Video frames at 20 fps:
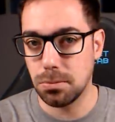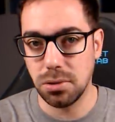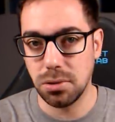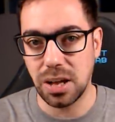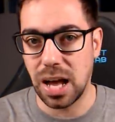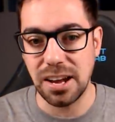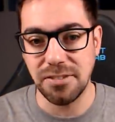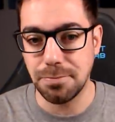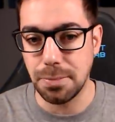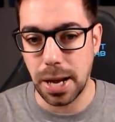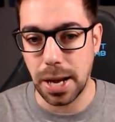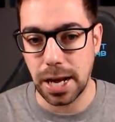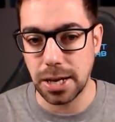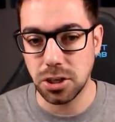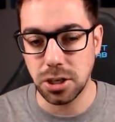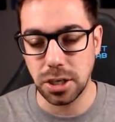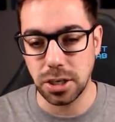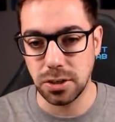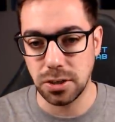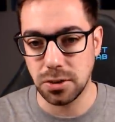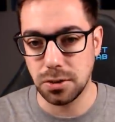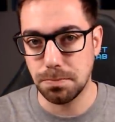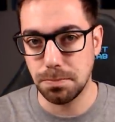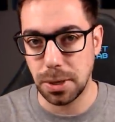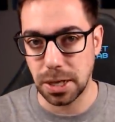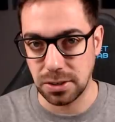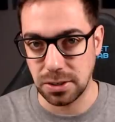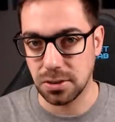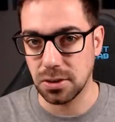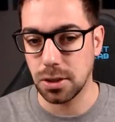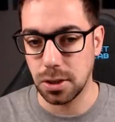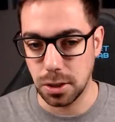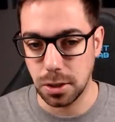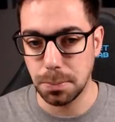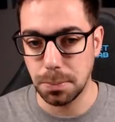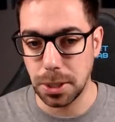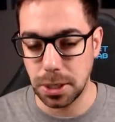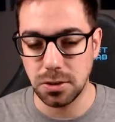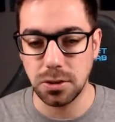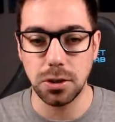live patch is basically the
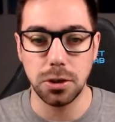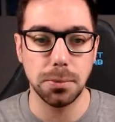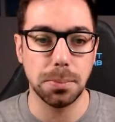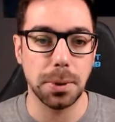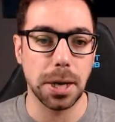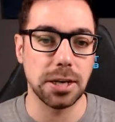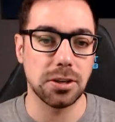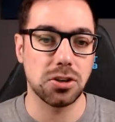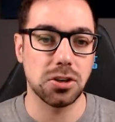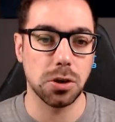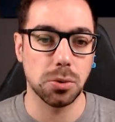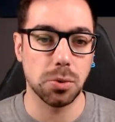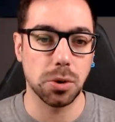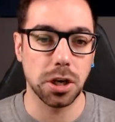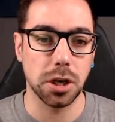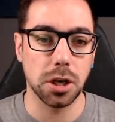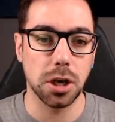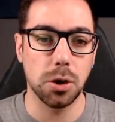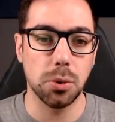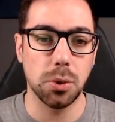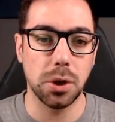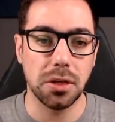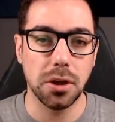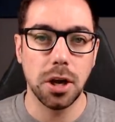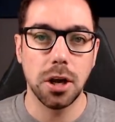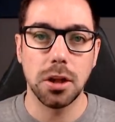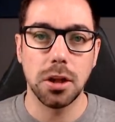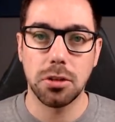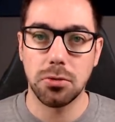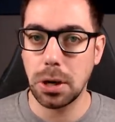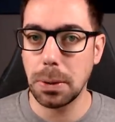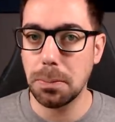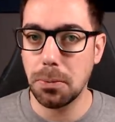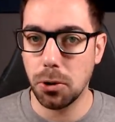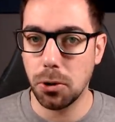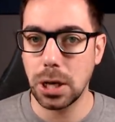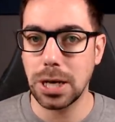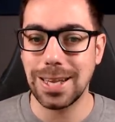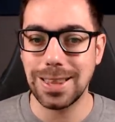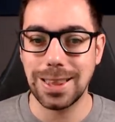PTU patch. So we're going to go with
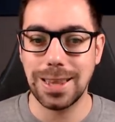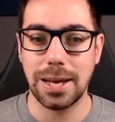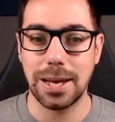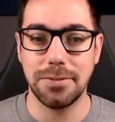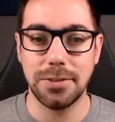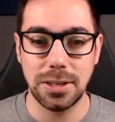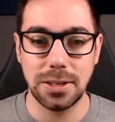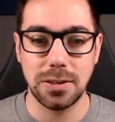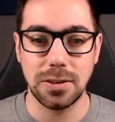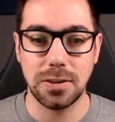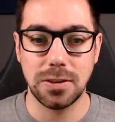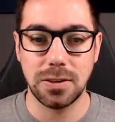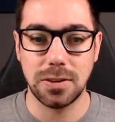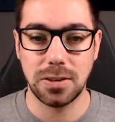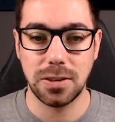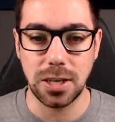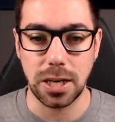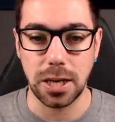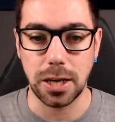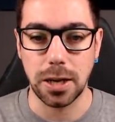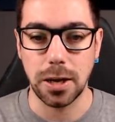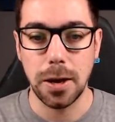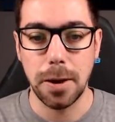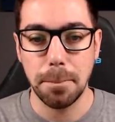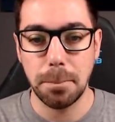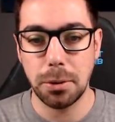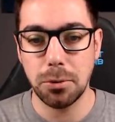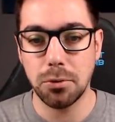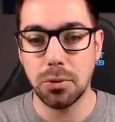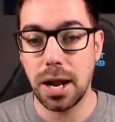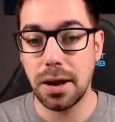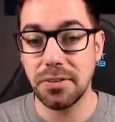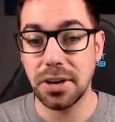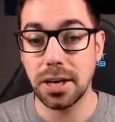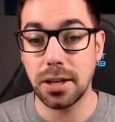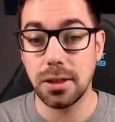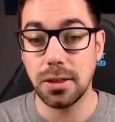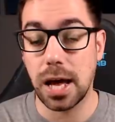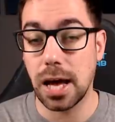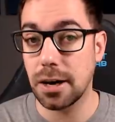3.11c. People were having
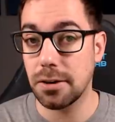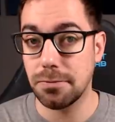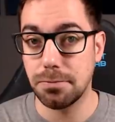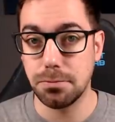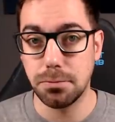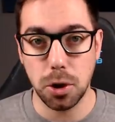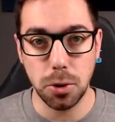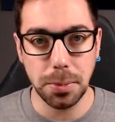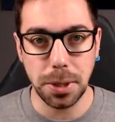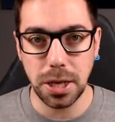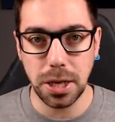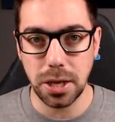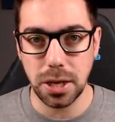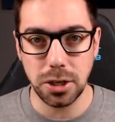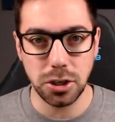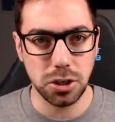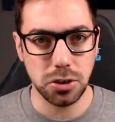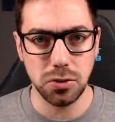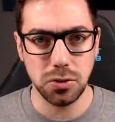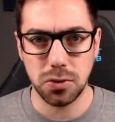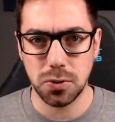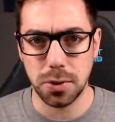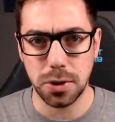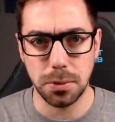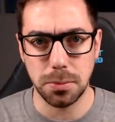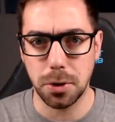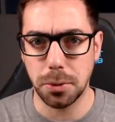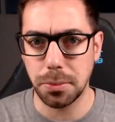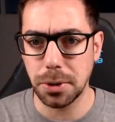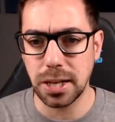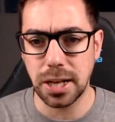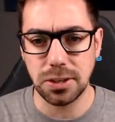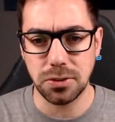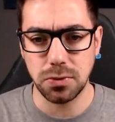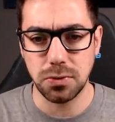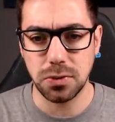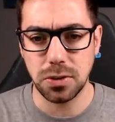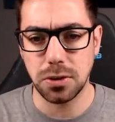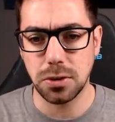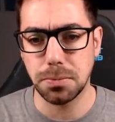a lot of Mobi issues where their mobiGlas
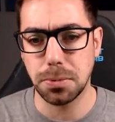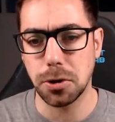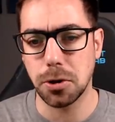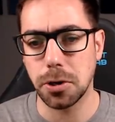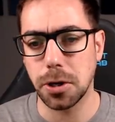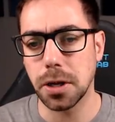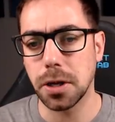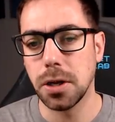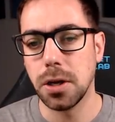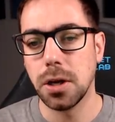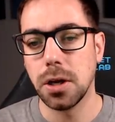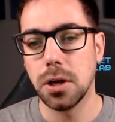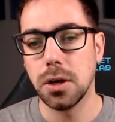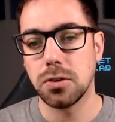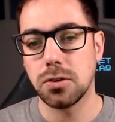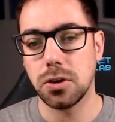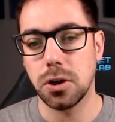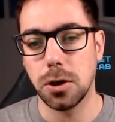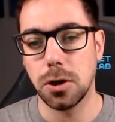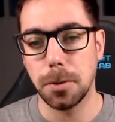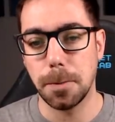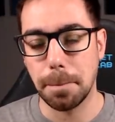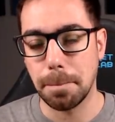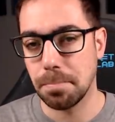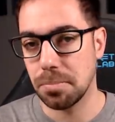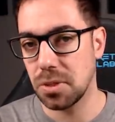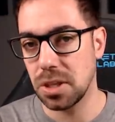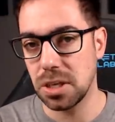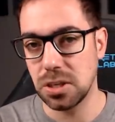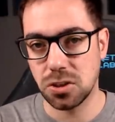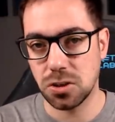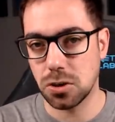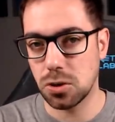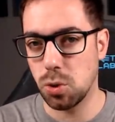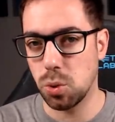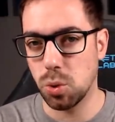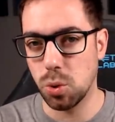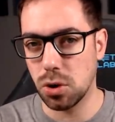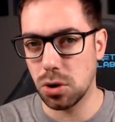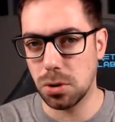was disappearing. So this
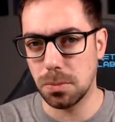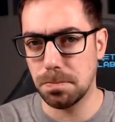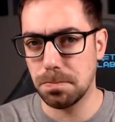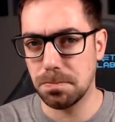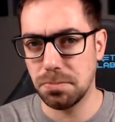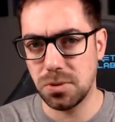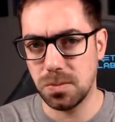core